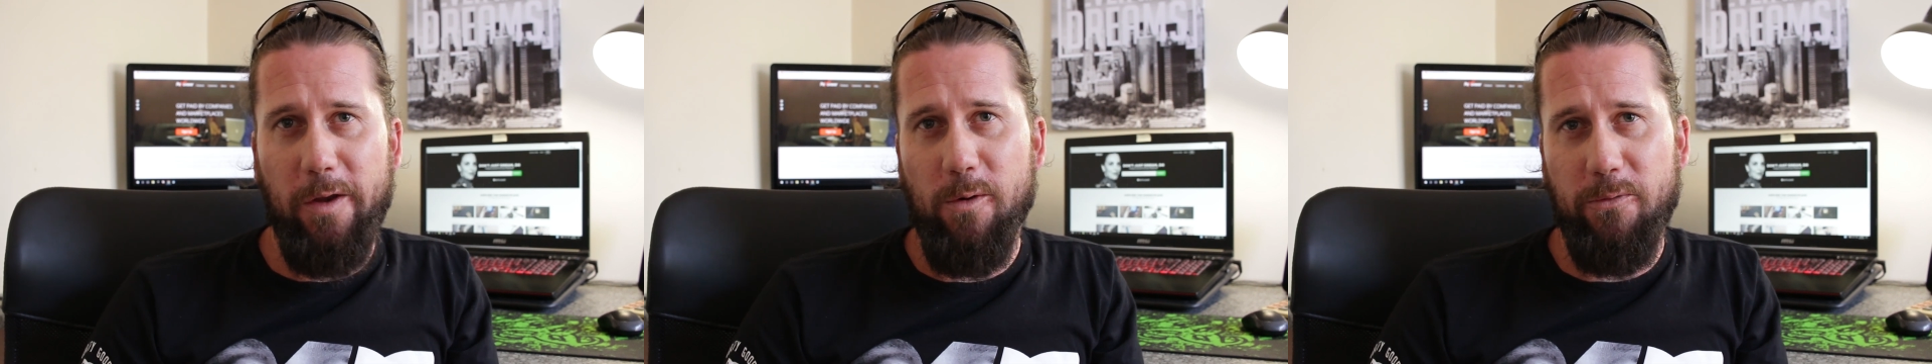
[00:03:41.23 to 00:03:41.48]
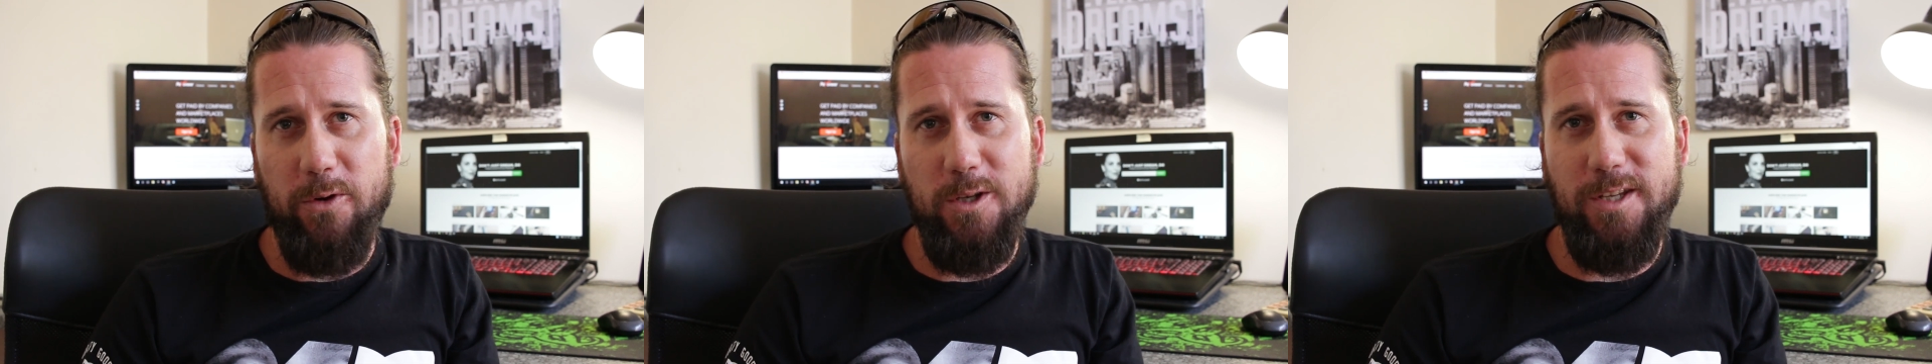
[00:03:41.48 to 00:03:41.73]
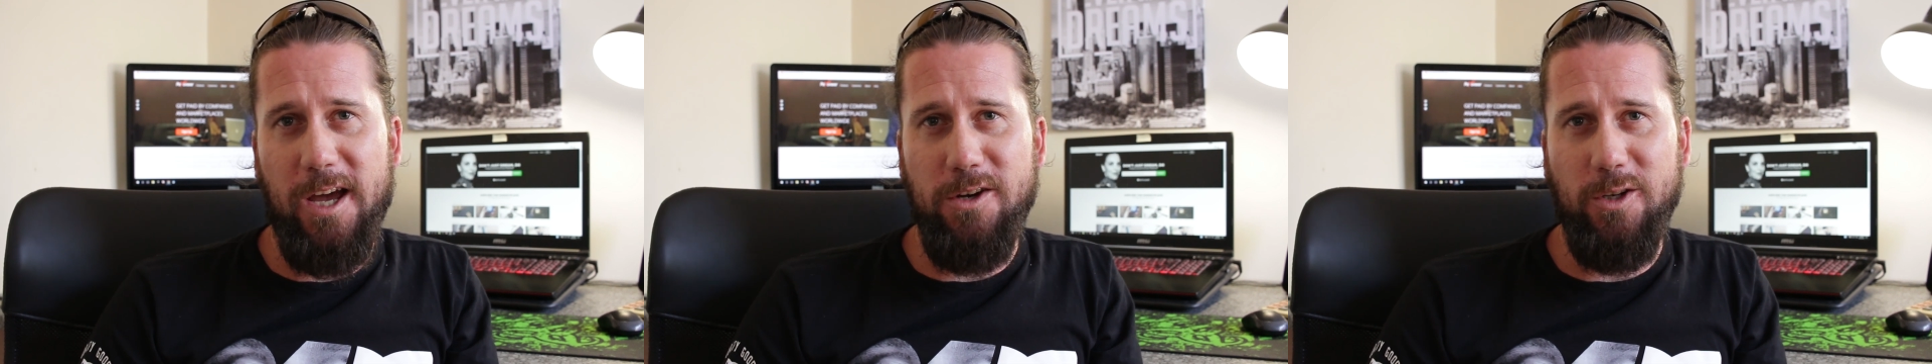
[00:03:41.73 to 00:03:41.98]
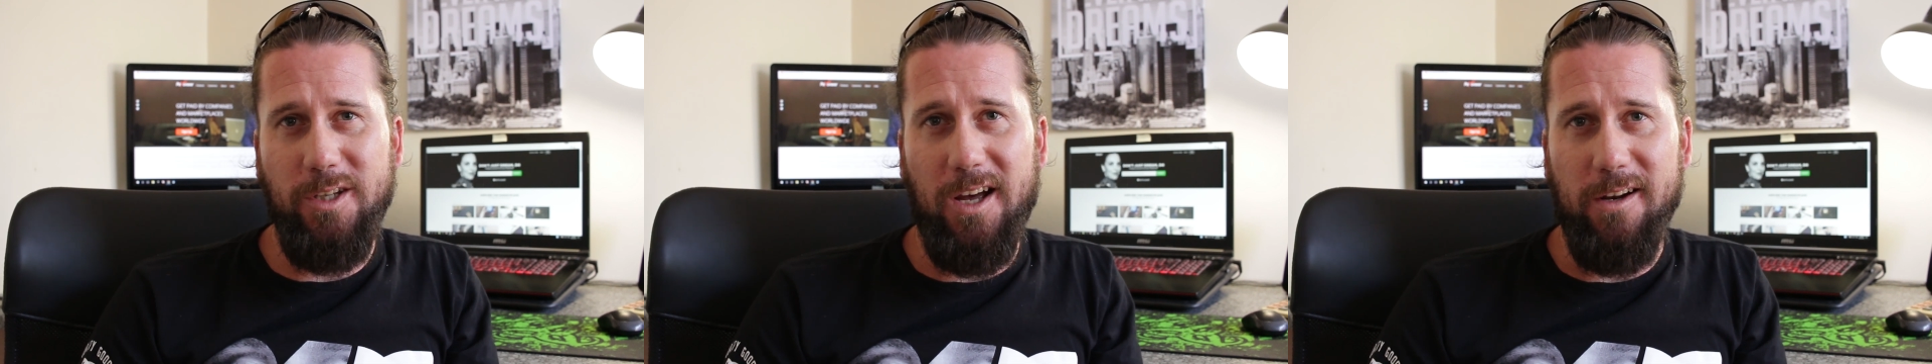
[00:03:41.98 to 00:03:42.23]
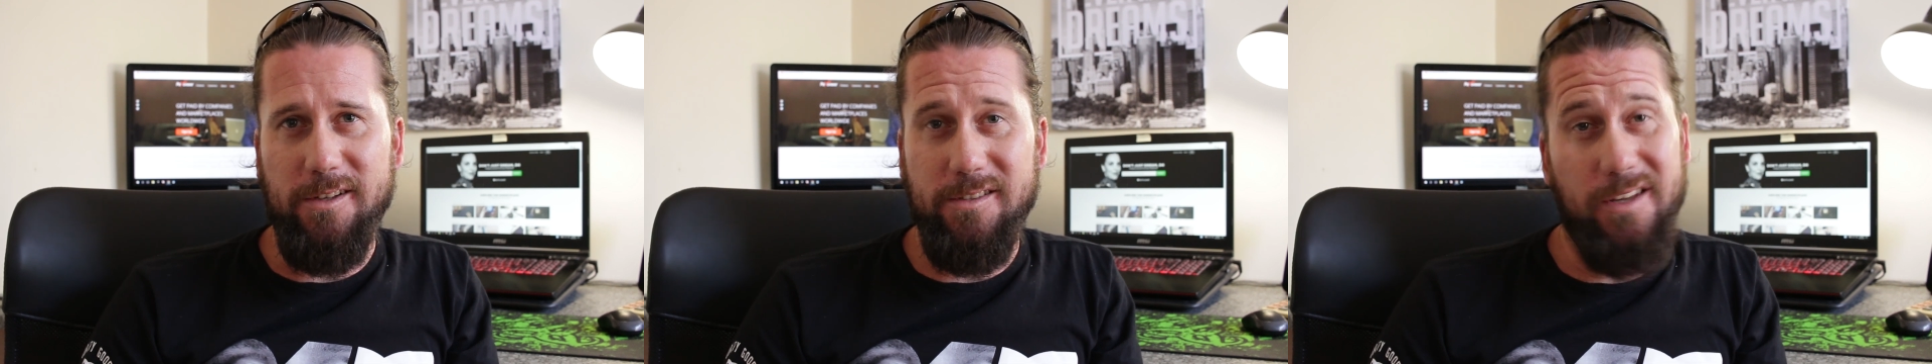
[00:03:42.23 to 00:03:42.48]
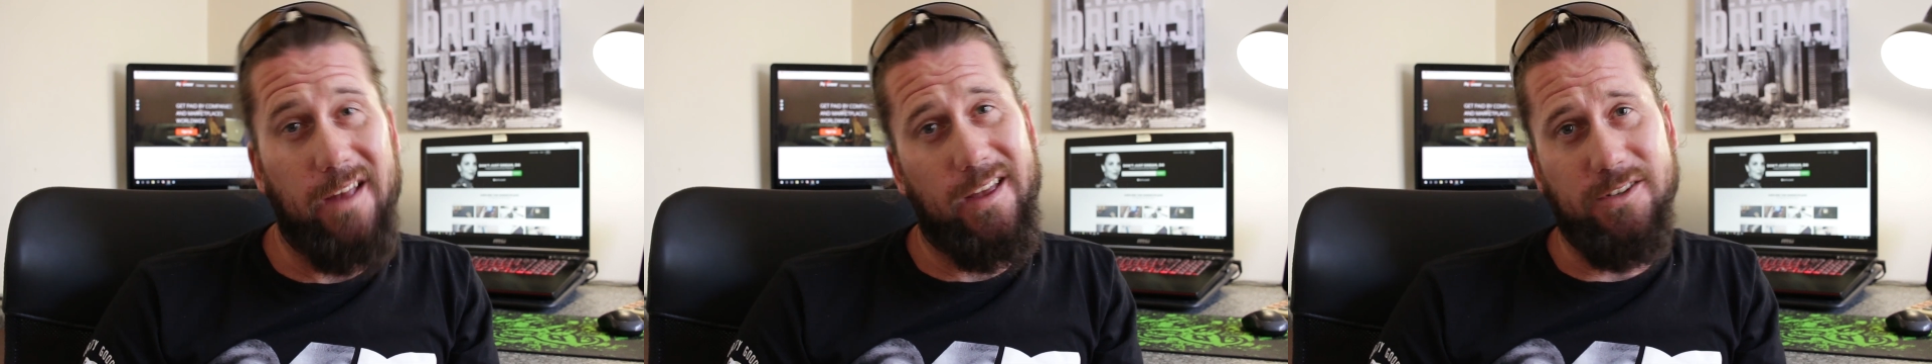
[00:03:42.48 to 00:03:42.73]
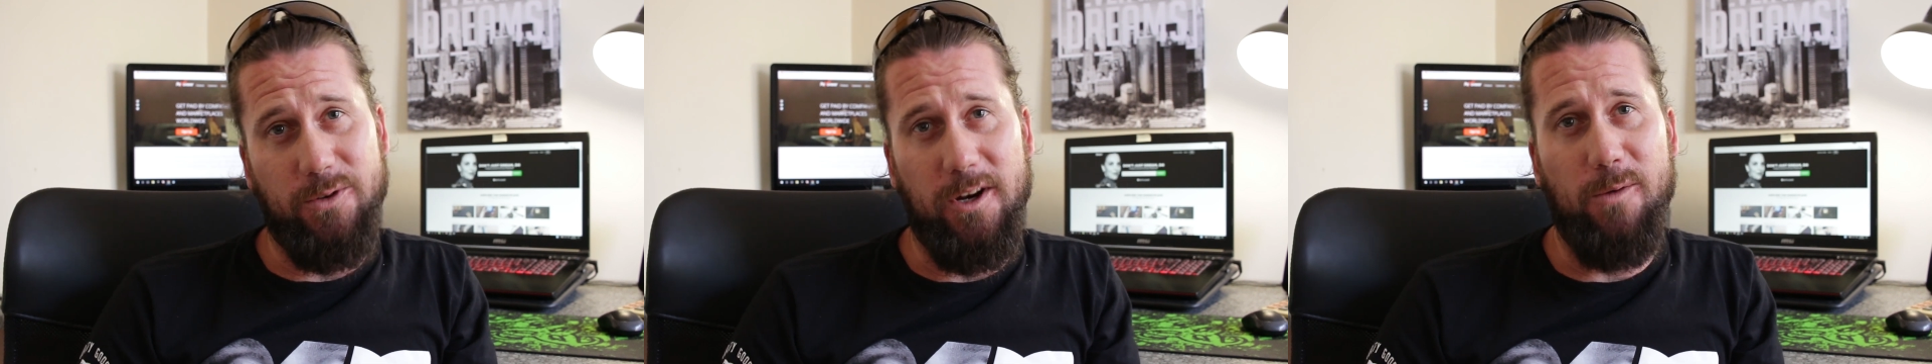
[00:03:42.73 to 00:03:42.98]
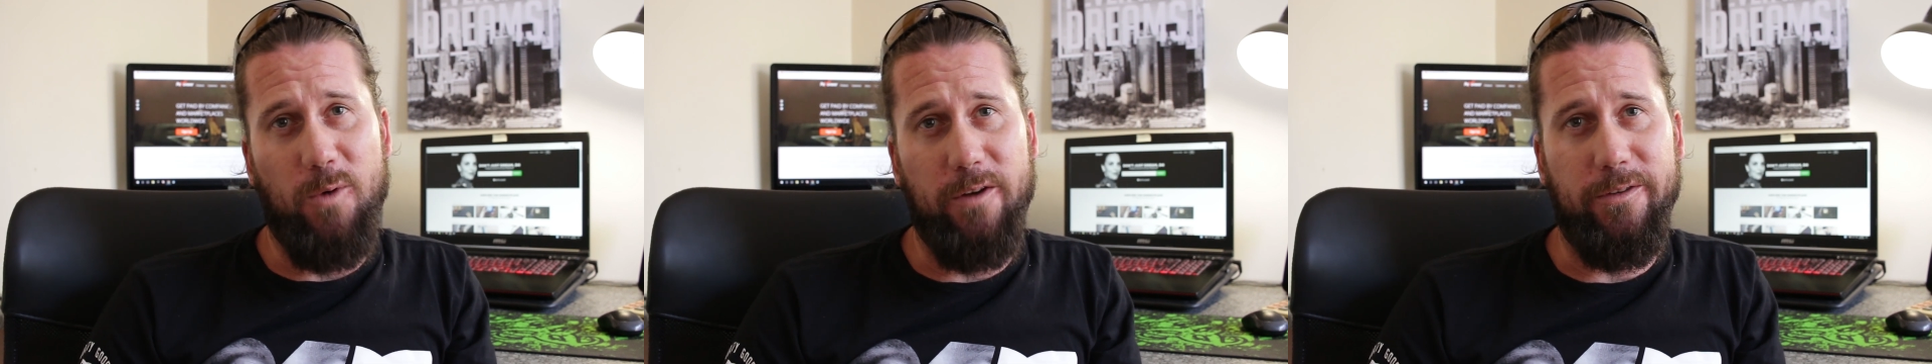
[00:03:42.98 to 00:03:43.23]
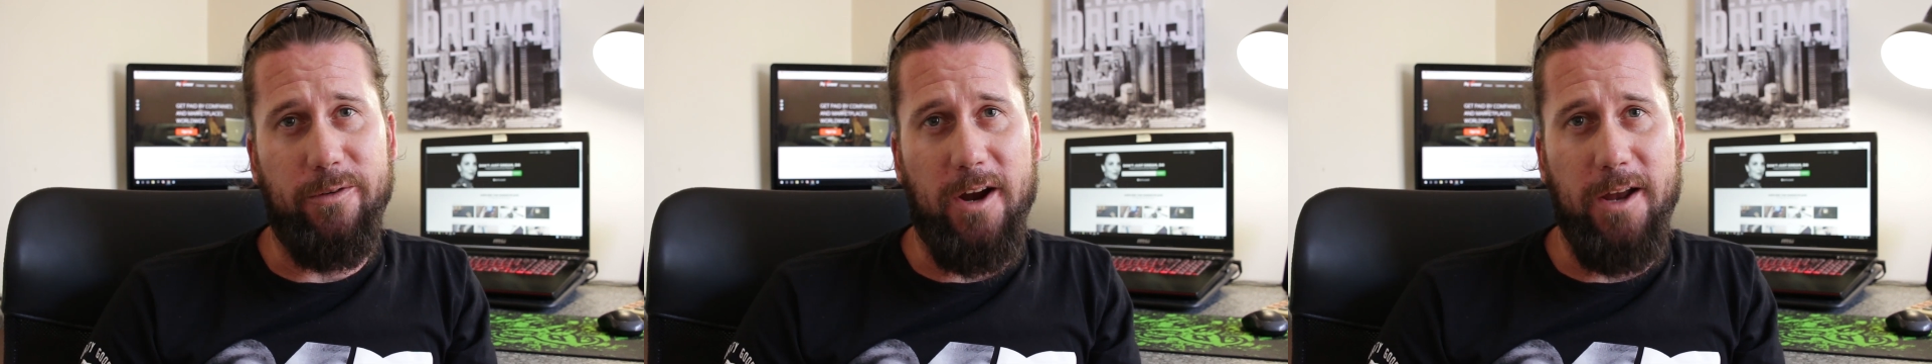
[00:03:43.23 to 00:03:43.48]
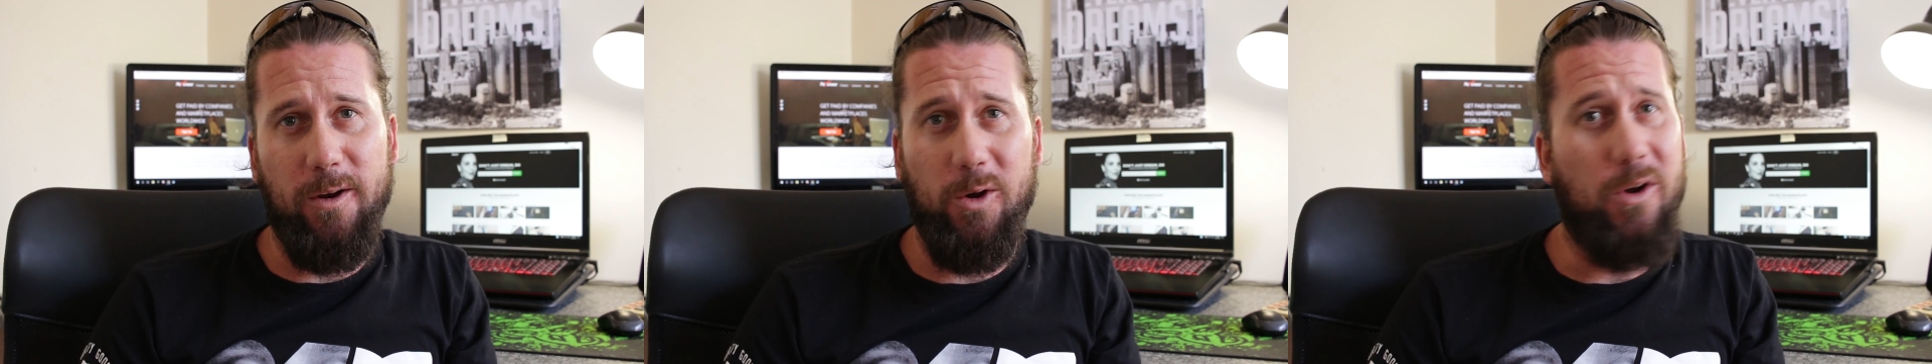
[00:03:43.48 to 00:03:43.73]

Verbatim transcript: your first $100. Now that's really worth it, right?